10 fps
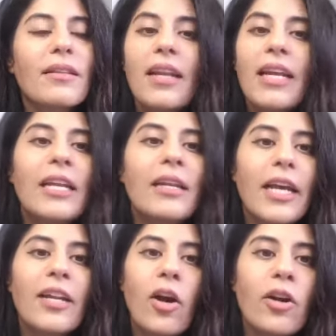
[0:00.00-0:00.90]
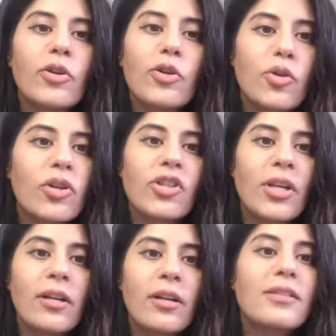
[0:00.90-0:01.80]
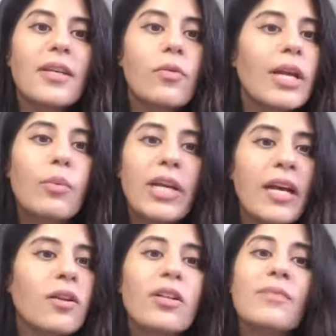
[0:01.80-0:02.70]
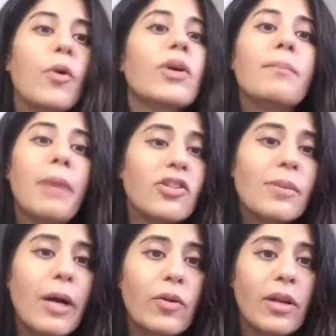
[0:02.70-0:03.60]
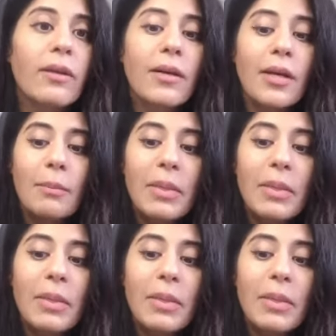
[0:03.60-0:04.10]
that in our nutrition degree, we had not spoken much about it,